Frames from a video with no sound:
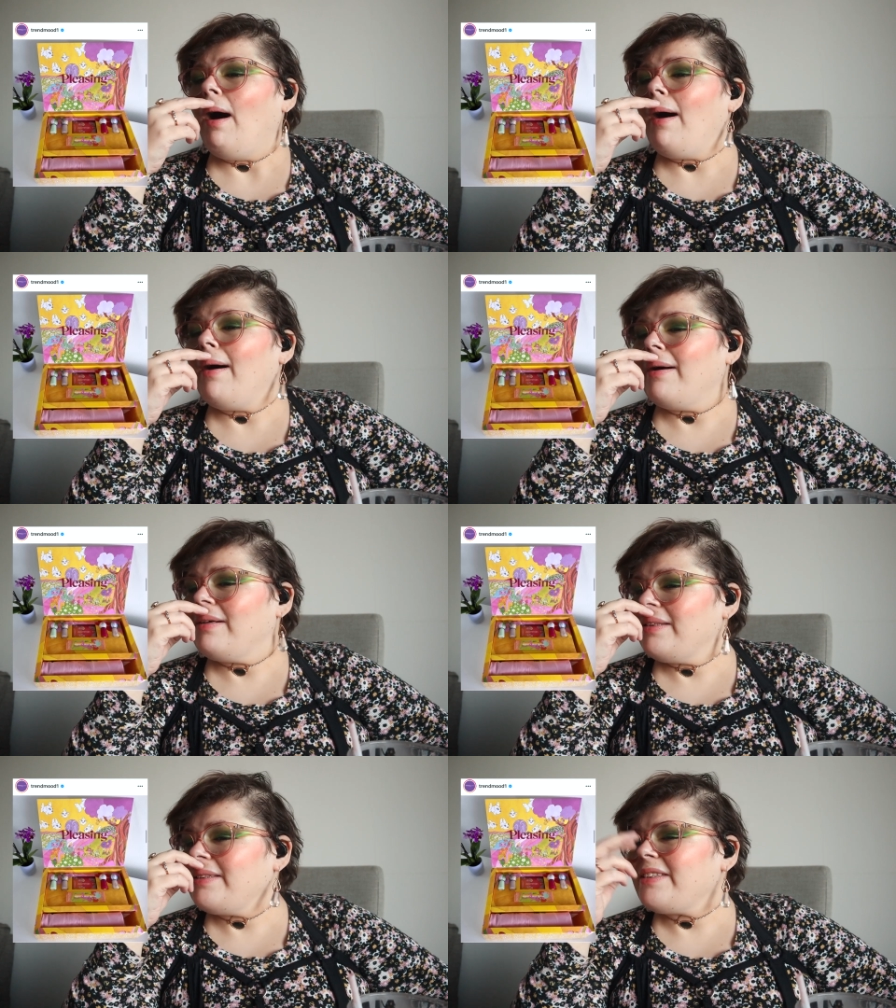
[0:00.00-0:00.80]
Uh,
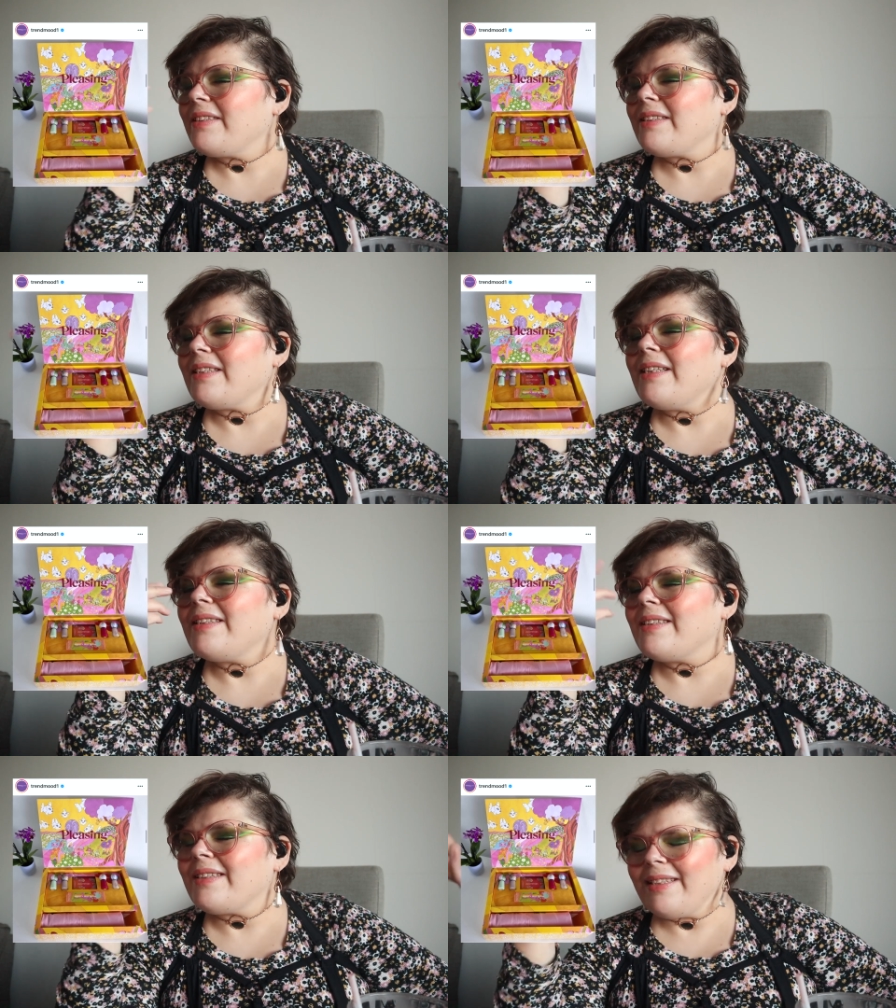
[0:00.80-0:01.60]
it just, it,
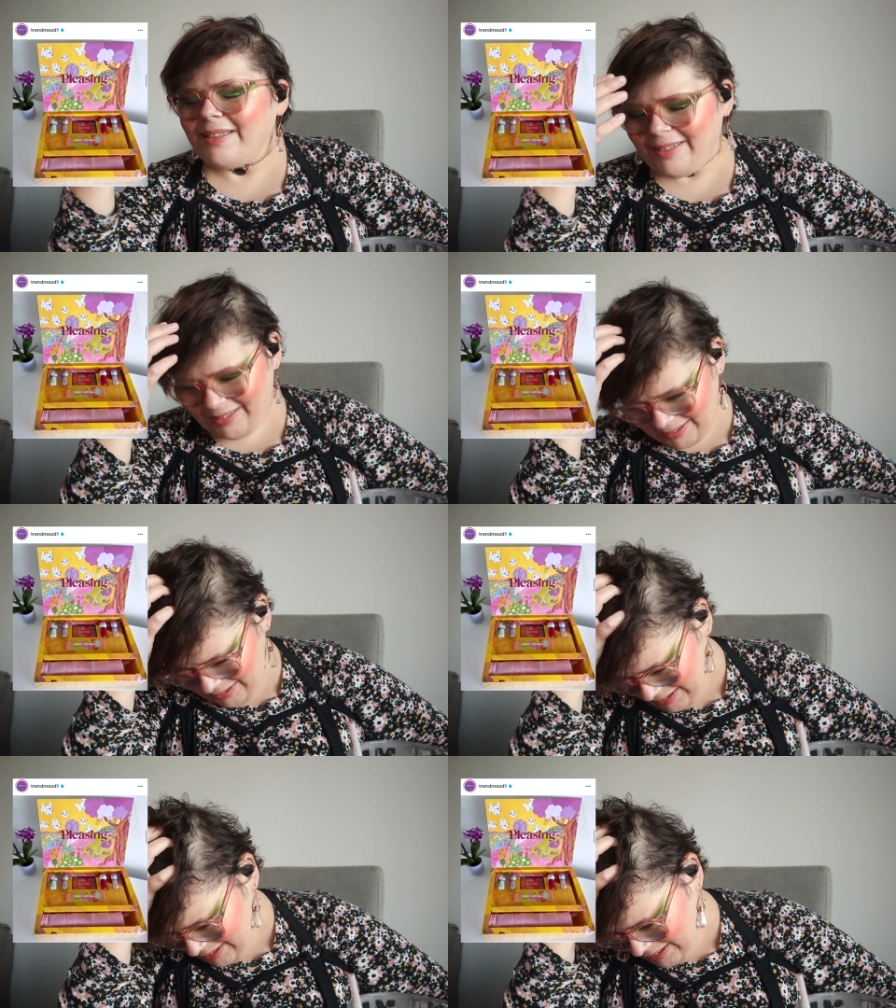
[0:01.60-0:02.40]
it's still
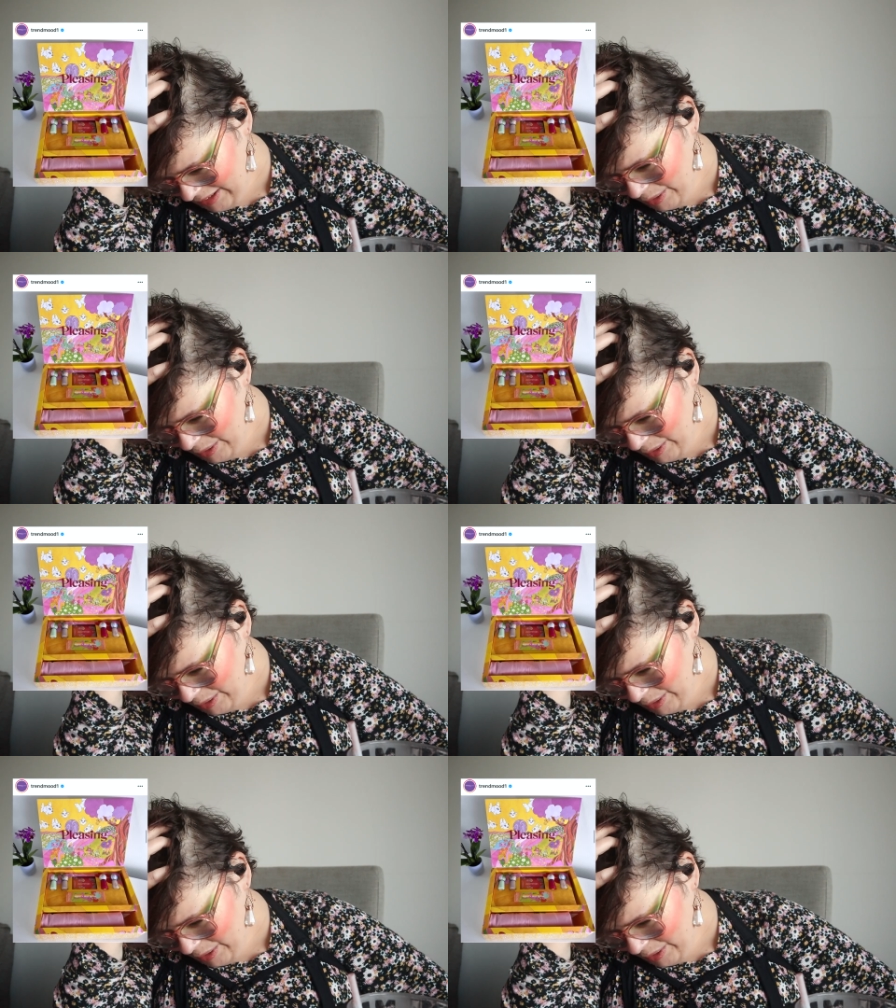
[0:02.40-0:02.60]
just a new